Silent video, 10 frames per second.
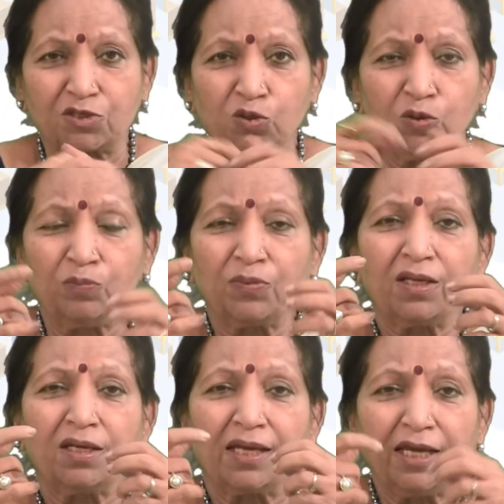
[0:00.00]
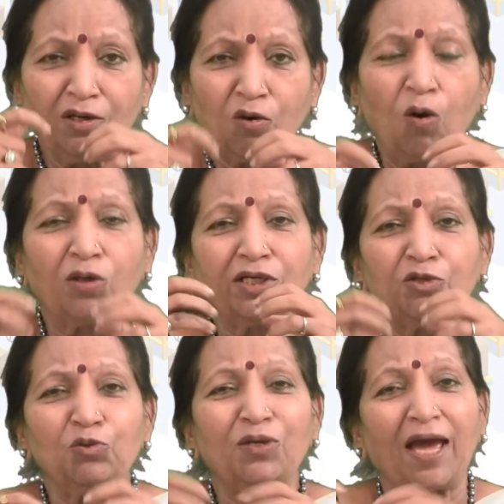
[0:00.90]
So, in order
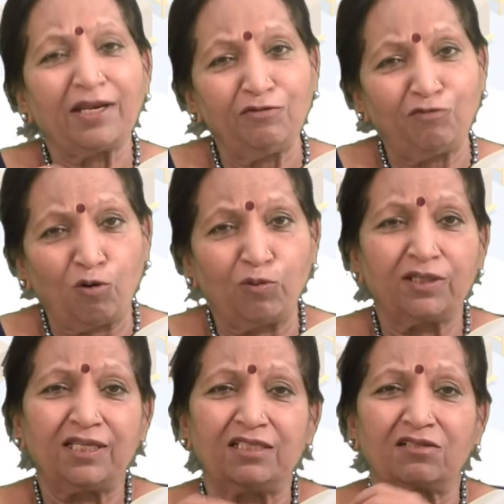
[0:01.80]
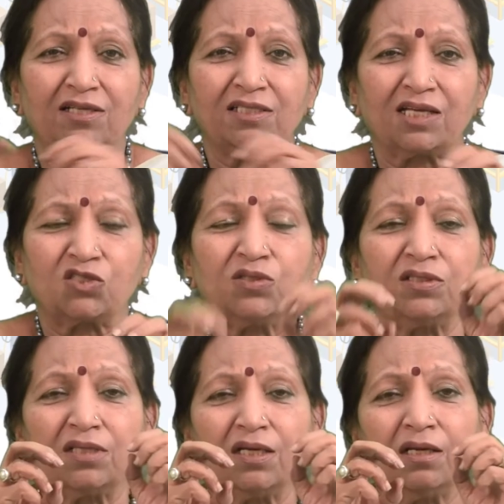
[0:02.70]
to carry forward these
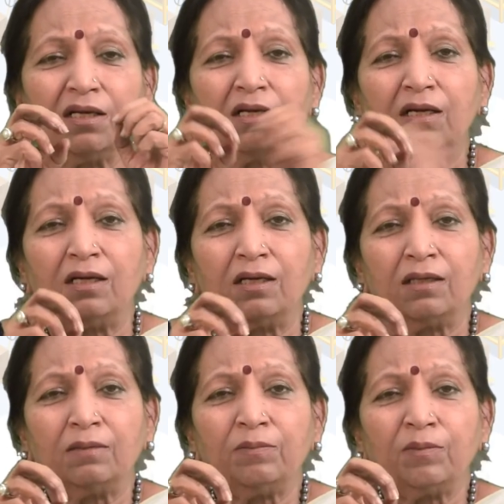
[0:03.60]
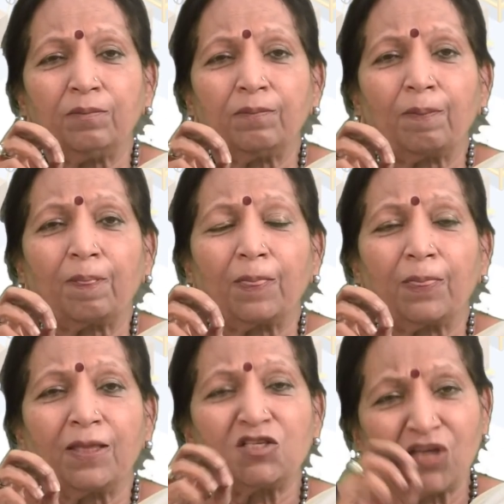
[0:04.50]
transactions,
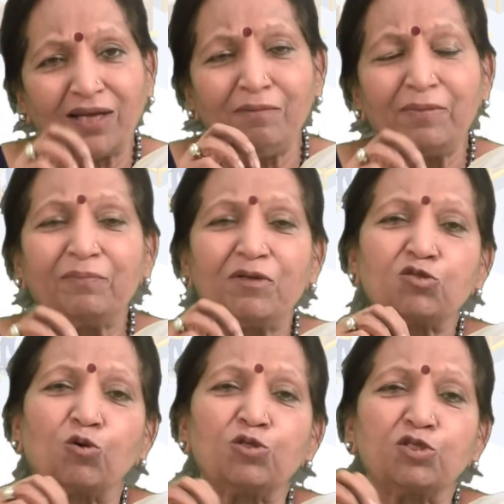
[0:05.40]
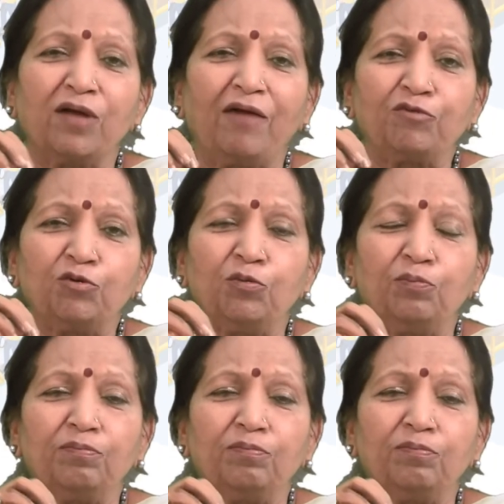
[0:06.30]
the channel members also have to